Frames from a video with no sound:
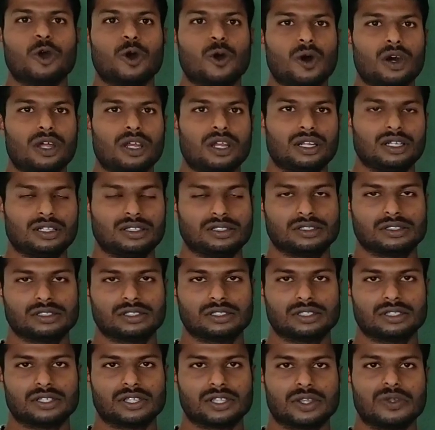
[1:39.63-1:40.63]
all
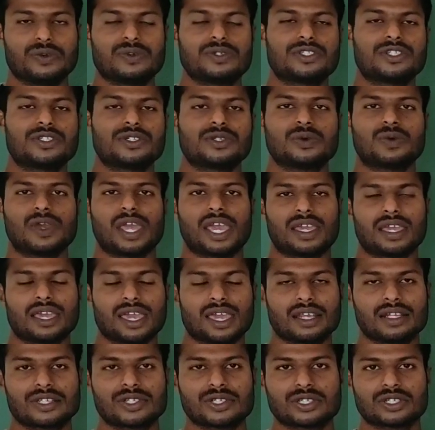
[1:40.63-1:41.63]
use it to
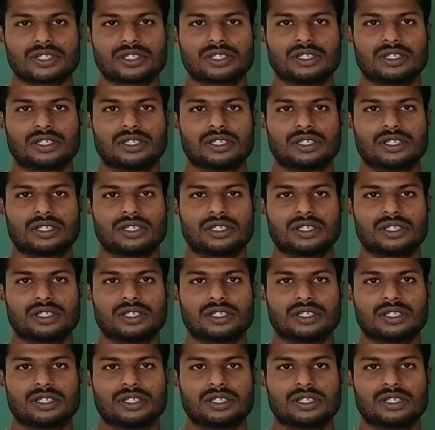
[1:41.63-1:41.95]
engage